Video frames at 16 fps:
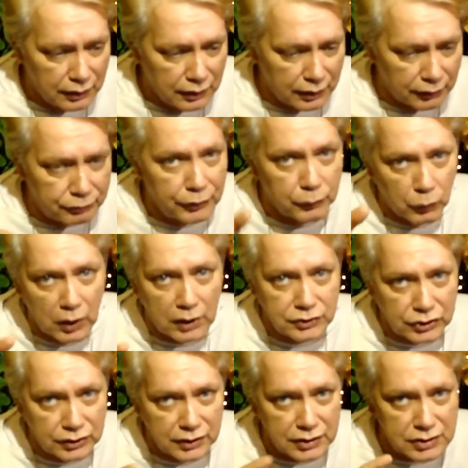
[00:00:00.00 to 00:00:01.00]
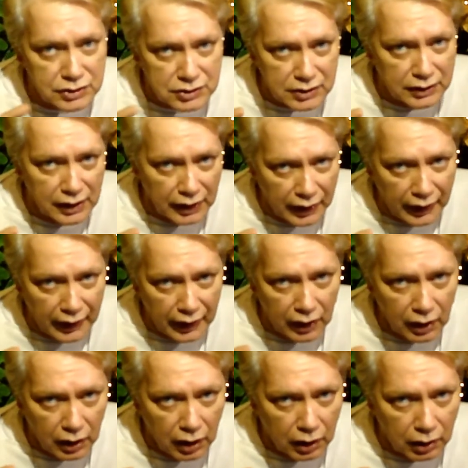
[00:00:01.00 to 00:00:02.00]
if you're watching this today,
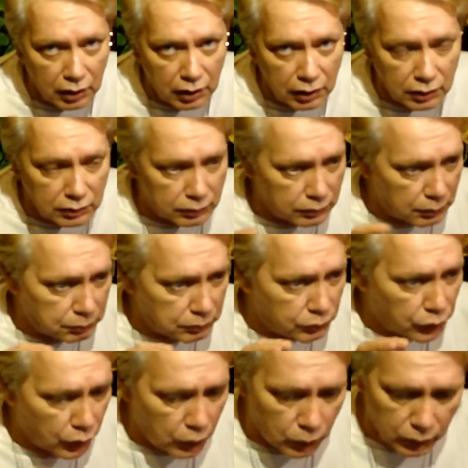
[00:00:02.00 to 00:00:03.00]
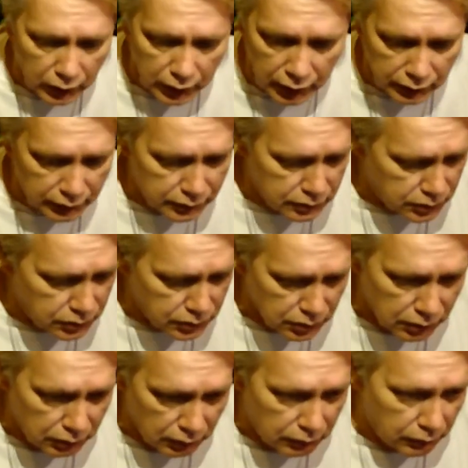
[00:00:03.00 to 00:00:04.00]
I'm recording this
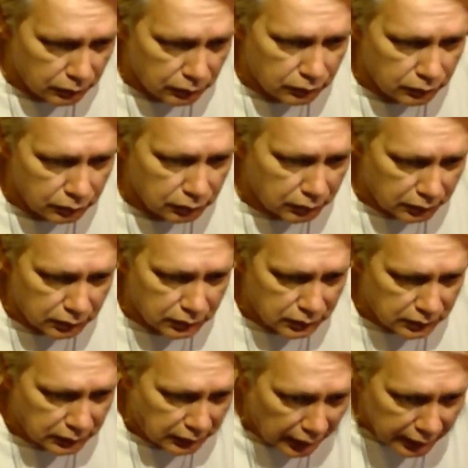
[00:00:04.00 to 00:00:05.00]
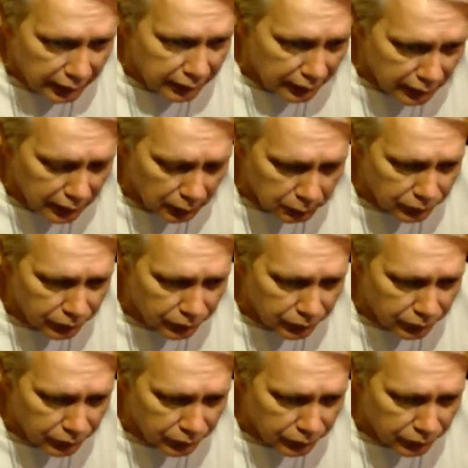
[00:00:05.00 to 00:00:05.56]
day that I'm